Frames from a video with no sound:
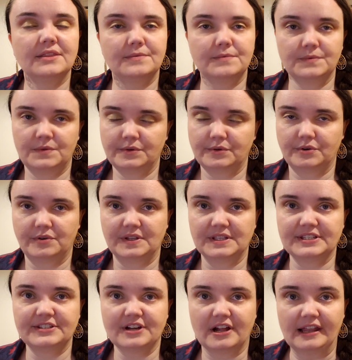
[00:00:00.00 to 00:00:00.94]
them through
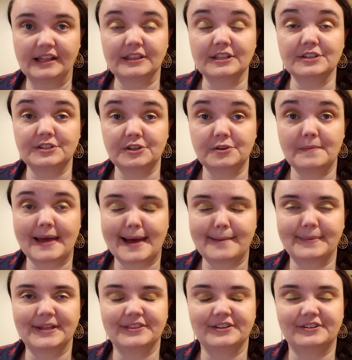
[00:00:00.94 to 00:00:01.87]
installing the Zoom
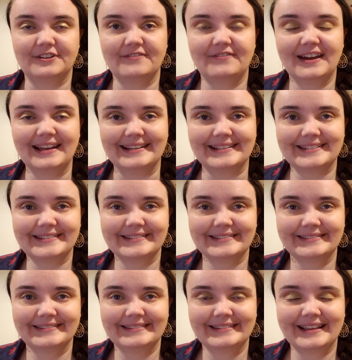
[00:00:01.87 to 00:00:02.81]
app on their device.
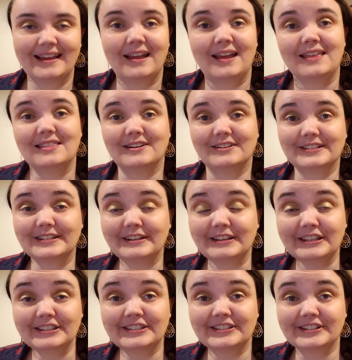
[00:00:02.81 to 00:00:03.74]
There's an
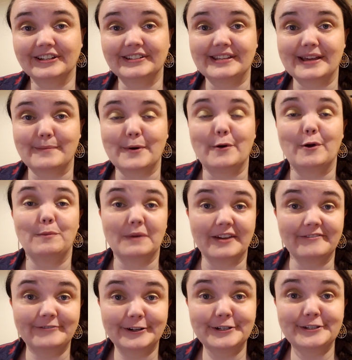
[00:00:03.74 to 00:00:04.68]
install demo in my
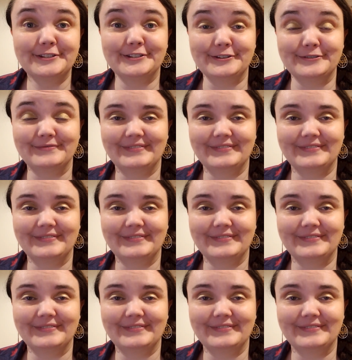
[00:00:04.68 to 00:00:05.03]
first Zoom